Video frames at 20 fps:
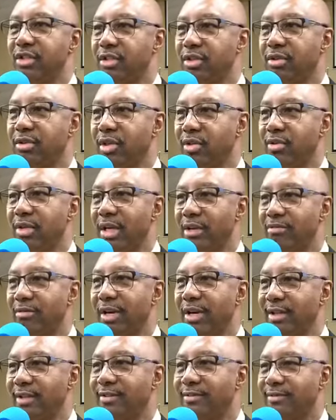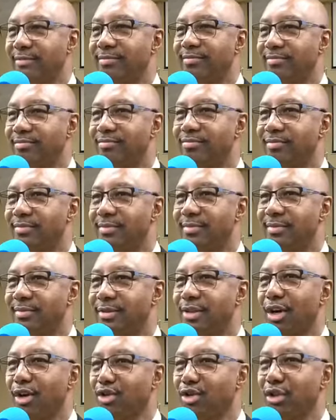You know that, right?
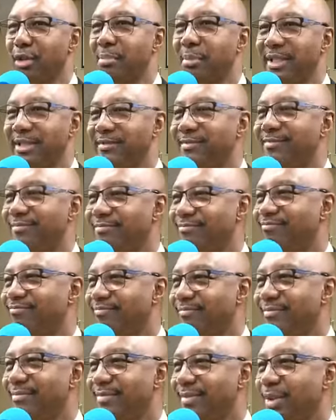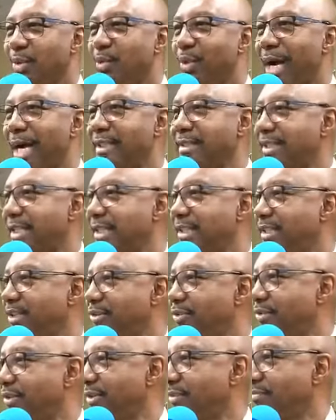Talk to me. Why is that different?